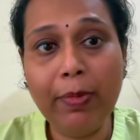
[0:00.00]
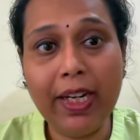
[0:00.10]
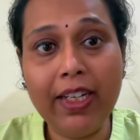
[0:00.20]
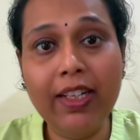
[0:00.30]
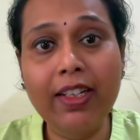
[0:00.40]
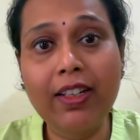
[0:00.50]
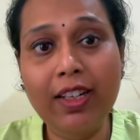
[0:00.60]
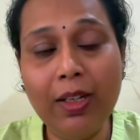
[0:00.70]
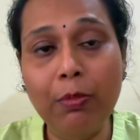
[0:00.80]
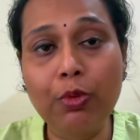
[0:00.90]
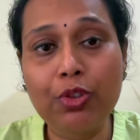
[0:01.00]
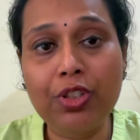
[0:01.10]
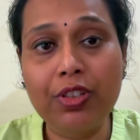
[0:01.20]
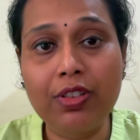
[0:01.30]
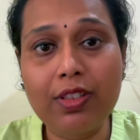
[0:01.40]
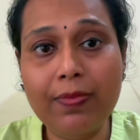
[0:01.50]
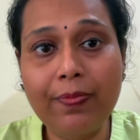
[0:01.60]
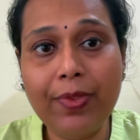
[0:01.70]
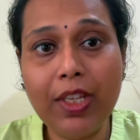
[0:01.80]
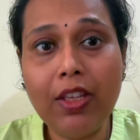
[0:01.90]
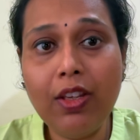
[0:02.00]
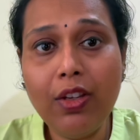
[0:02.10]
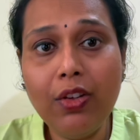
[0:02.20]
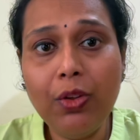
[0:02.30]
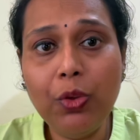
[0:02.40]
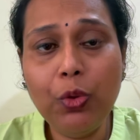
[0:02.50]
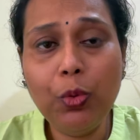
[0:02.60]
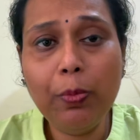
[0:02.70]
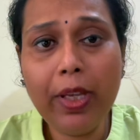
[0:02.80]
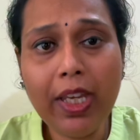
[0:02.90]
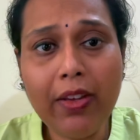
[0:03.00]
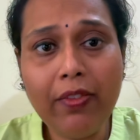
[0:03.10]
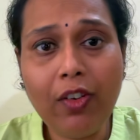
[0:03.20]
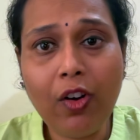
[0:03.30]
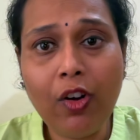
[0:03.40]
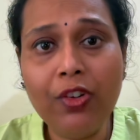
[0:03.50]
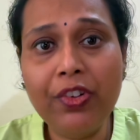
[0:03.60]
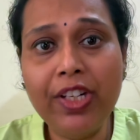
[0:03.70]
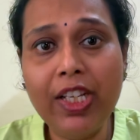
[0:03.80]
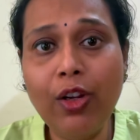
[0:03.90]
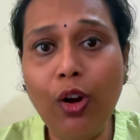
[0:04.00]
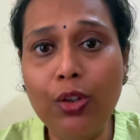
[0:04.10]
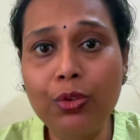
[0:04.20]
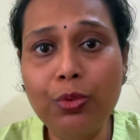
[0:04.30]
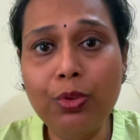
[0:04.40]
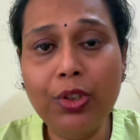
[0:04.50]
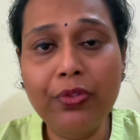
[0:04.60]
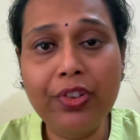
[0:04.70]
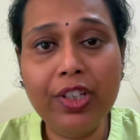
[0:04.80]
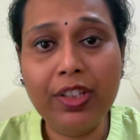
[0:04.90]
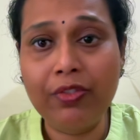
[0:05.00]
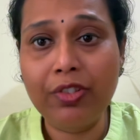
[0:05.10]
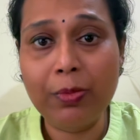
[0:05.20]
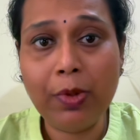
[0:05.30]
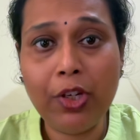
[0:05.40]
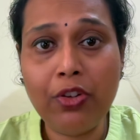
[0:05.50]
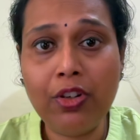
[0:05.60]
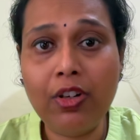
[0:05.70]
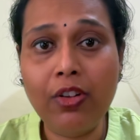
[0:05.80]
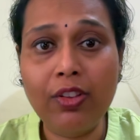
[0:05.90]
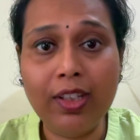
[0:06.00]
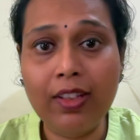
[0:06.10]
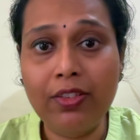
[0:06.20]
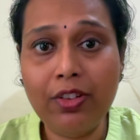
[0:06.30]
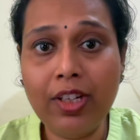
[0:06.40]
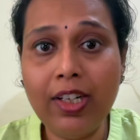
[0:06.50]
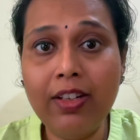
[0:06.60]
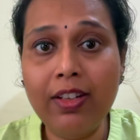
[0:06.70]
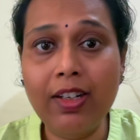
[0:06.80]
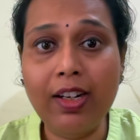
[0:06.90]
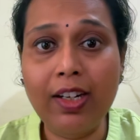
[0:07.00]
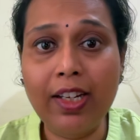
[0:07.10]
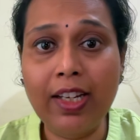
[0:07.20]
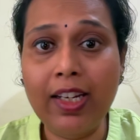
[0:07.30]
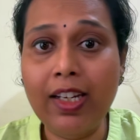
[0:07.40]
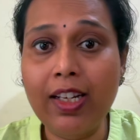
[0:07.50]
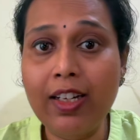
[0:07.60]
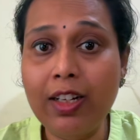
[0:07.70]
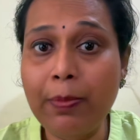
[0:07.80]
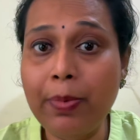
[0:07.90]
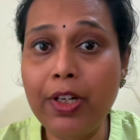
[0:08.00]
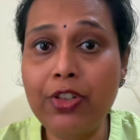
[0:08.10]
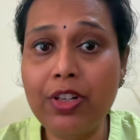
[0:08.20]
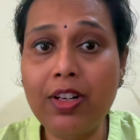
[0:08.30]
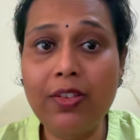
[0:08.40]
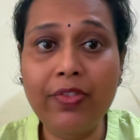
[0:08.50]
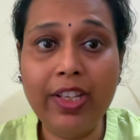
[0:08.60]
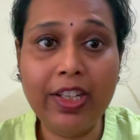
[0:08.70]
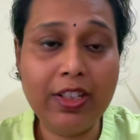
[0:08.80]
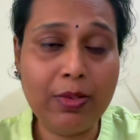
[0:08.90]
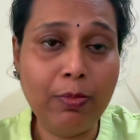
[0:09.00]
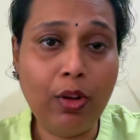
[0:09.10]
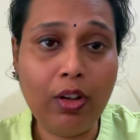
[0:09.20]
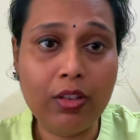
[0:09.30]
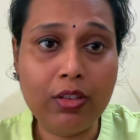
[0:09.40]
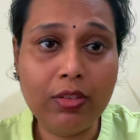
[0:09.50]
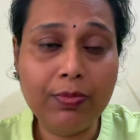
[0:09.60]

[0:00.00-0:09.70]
mind, and emotions. You may have already gone through different information on the internet regarding depression and various blogs.